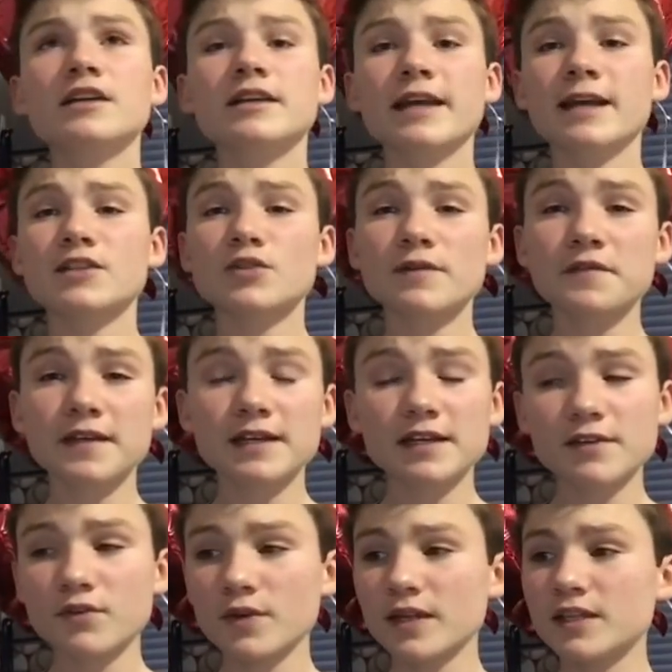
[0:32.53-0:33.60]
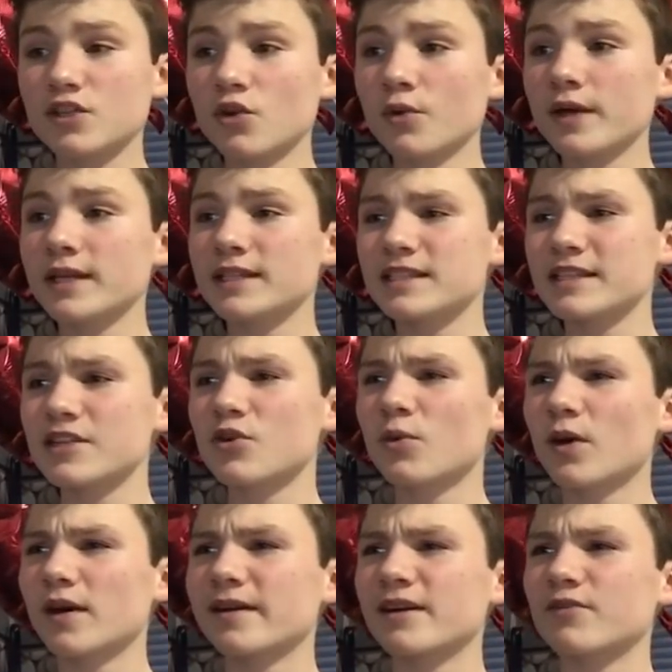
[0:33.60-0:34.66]
Yeah, so I figured if we don't get a single
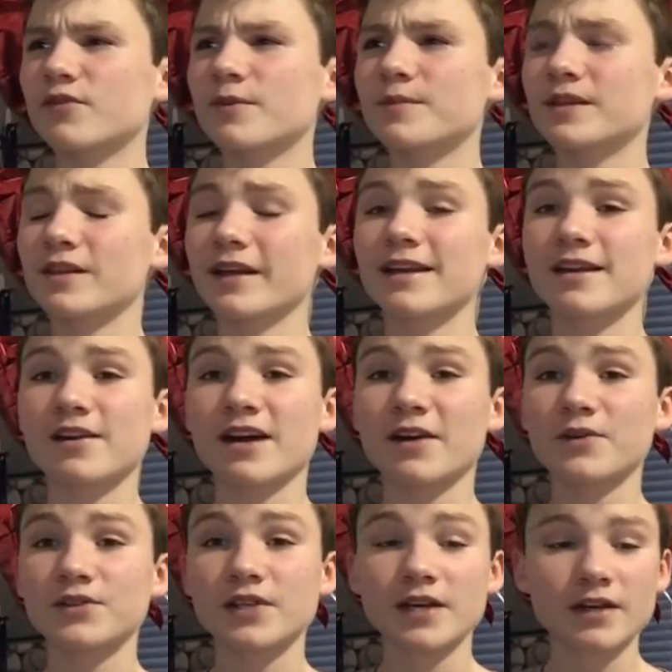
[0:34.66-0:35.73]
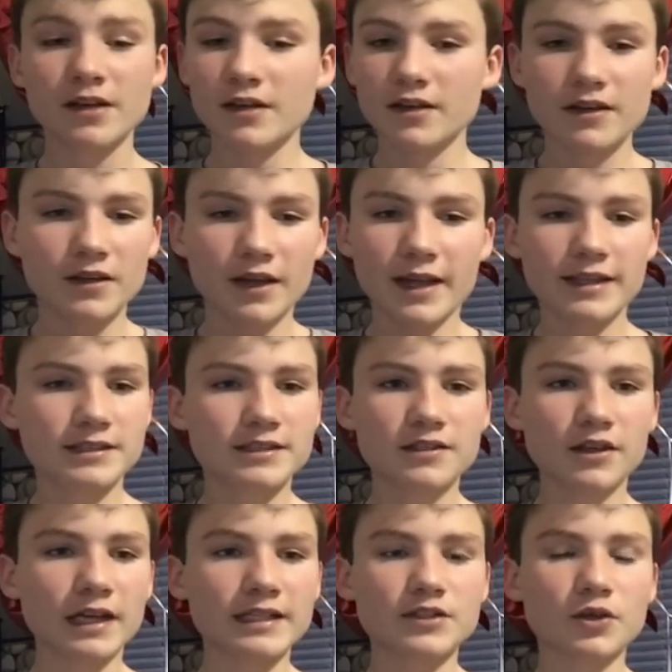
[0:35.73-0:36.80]
walkout from the lightning round, it's,
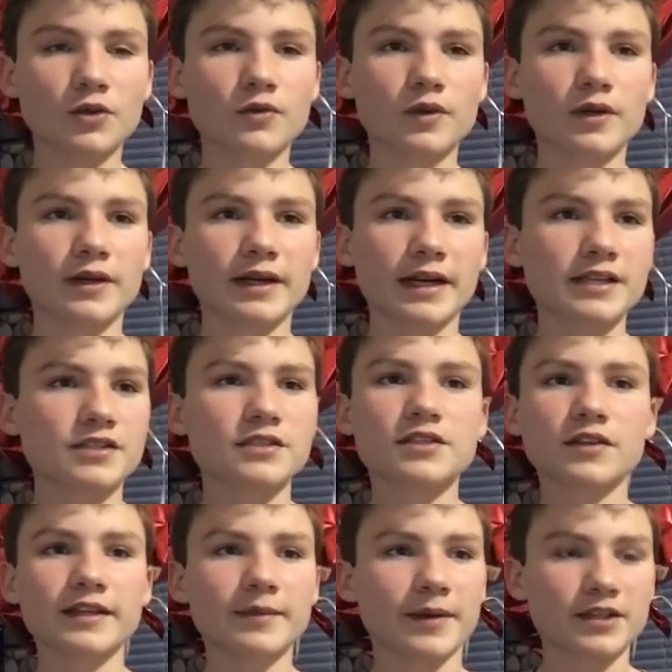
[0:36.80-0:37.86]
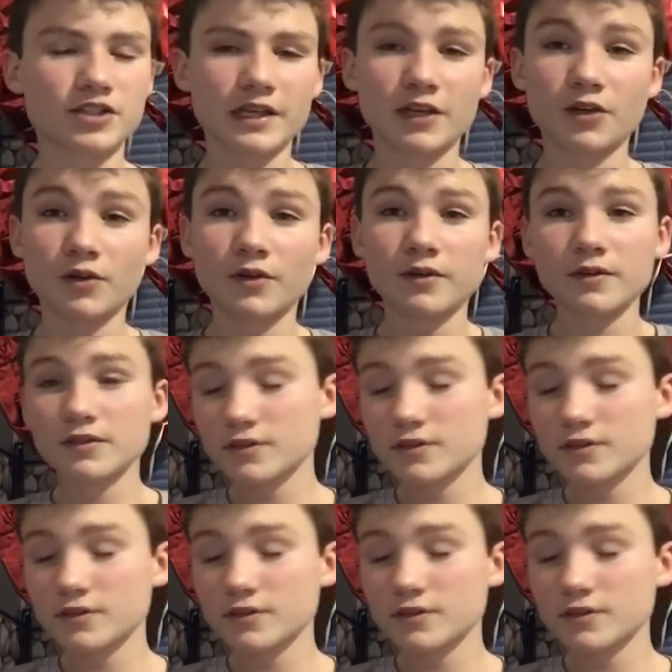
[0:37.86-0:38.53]
it's over and I just delete my channel